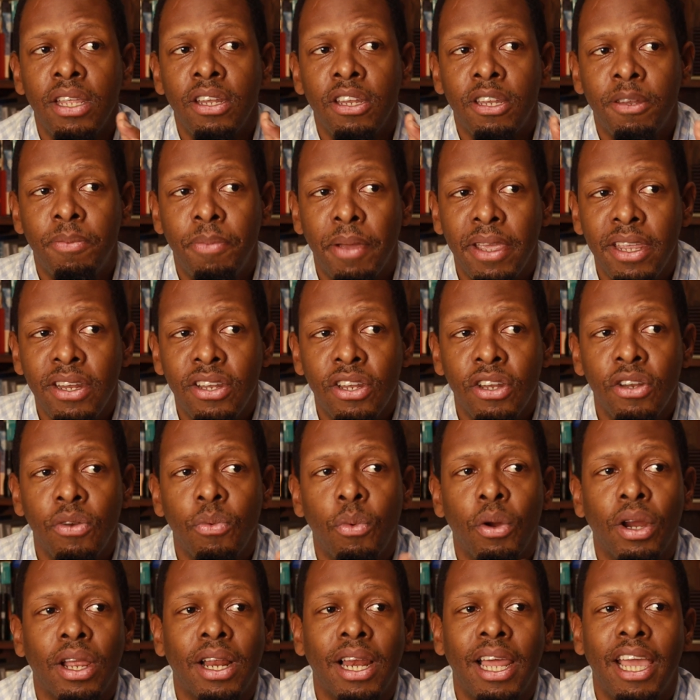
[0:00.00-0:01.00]
spaces
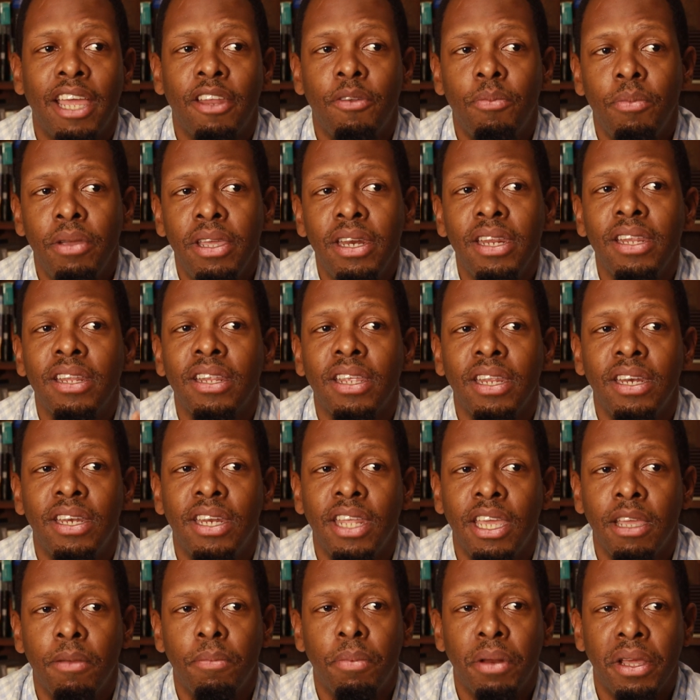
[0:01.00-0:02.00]
where class meetings can
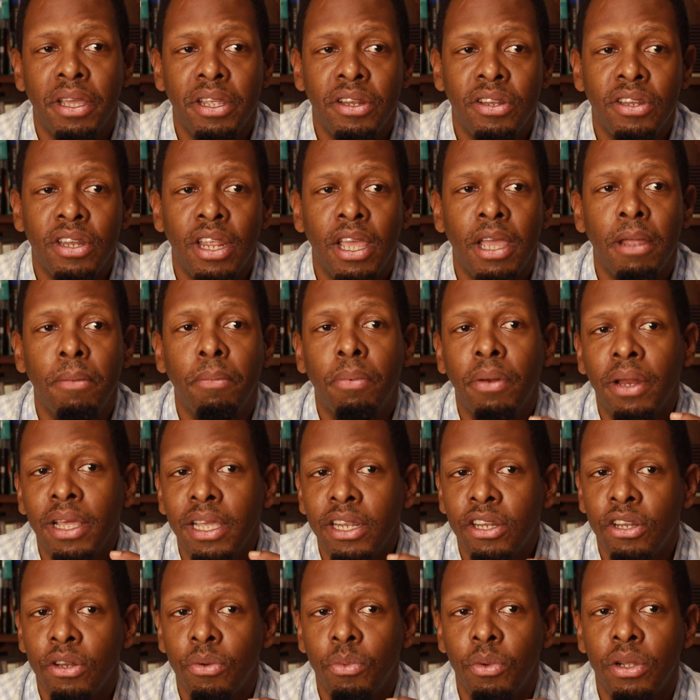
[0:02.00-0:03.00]
take place, and
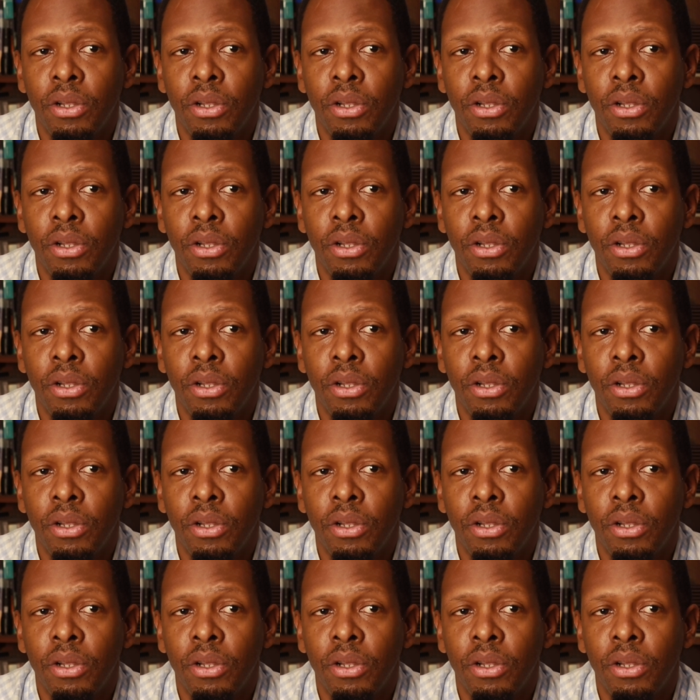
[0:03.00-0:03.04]
places